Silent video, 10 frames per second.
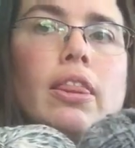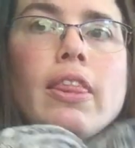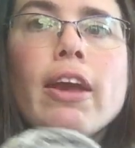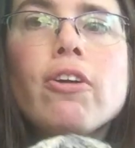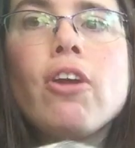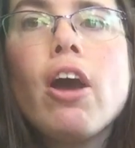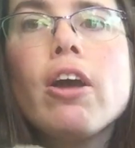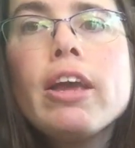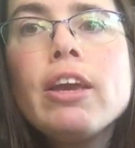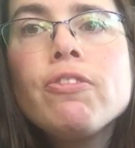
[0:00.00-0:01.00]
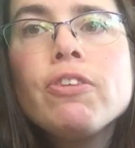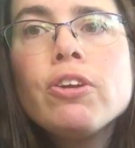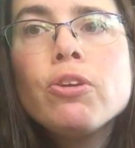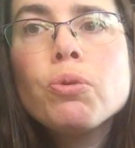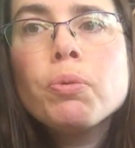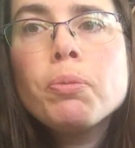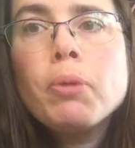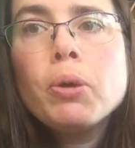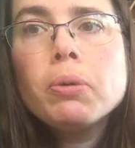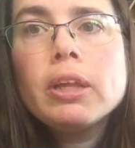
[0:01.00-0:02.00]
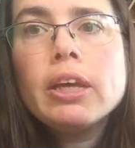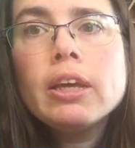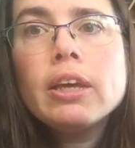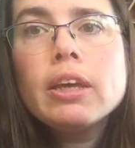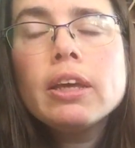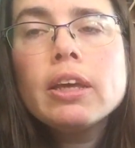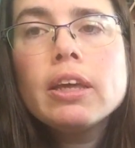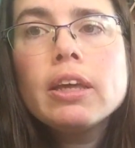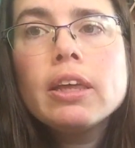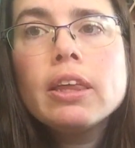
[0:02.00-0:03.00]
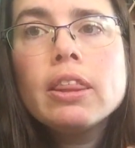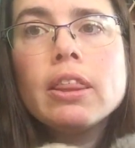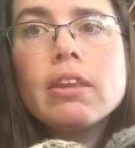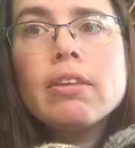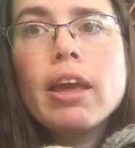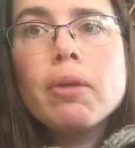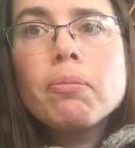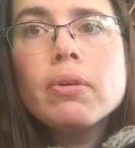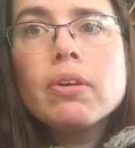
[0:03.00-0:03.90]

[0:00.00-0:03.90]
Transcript: They are not even remotely the same.